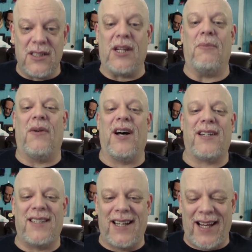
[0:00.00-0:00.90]
You
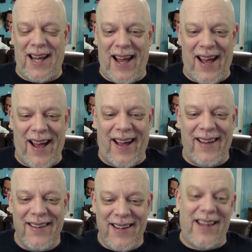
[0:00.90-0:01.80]
mutt.
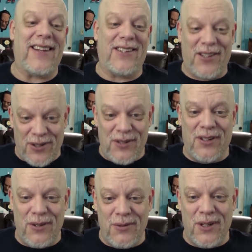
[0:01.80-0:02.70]
And
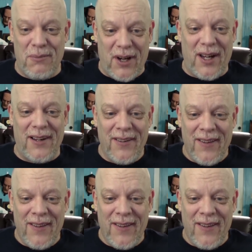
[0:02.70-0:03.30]
you mutt.